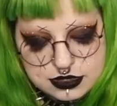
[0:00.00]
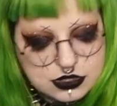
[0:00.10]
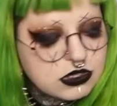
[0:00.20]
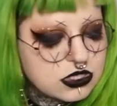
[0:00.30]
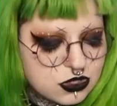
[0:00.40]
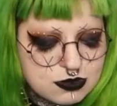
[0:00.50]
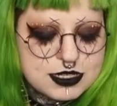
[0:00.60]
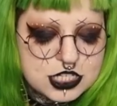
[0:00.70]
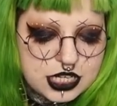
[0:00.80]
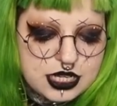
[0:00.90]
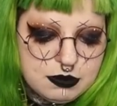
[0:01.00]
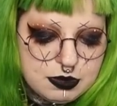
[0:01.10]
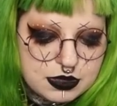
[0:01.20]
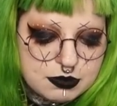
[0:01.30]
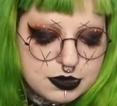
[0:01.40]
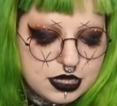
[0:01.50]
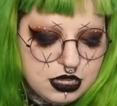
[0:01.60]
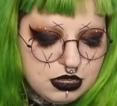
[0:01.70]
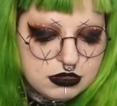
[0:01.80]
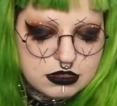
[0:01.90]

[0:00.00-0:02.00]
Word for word: Not super cheap, but